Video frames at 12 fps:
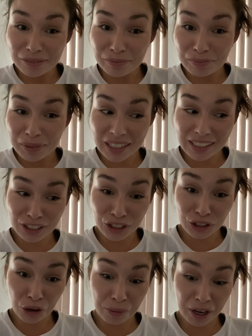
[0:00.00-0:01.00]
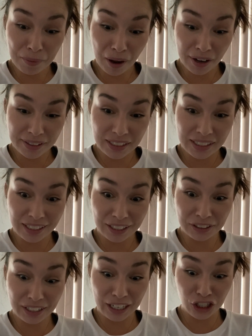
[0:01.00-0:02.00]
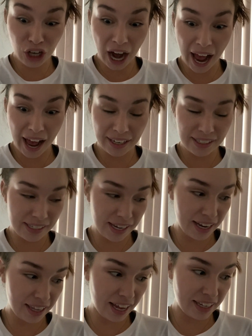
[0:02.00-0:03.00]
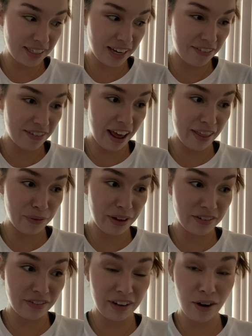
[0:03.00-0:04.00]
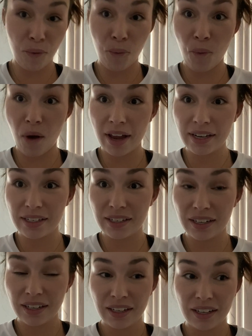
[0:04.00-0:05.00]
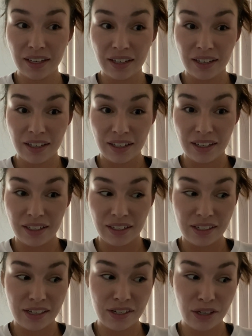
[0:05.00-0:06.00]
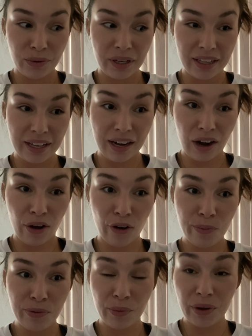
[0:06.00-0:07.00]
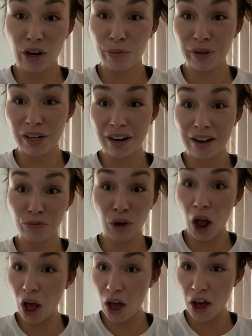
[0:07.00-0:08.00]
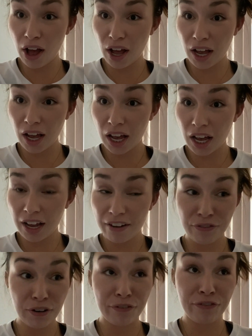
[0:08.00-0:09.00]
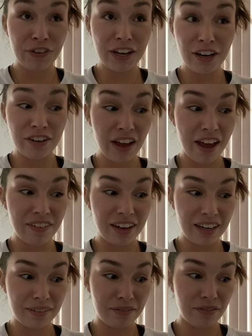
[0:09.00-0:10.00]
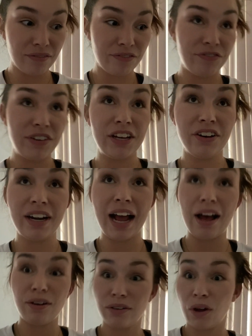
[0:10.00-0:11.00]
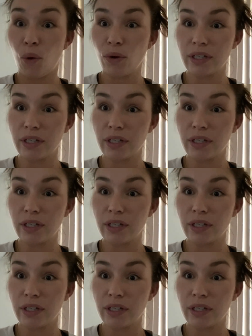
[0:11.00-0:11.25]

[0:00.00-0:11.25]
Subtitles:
Because there's so many boxes and there's like tracks and like stuff now that we have to figure out what to do with and hope that we don't put it on wrong. For fear of having to figure it out. Hold